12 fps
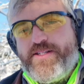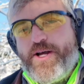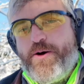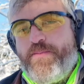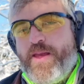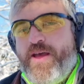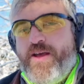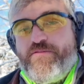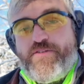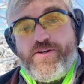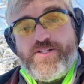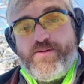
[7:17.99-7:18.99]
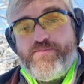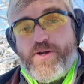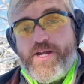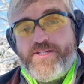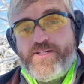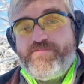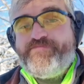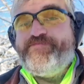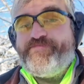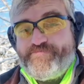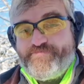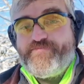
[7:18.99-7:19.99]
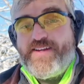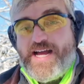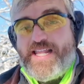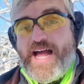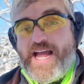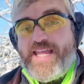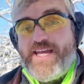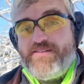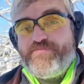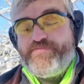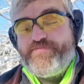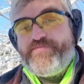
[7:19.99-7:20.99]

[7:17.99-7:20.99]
So first impression, I like it.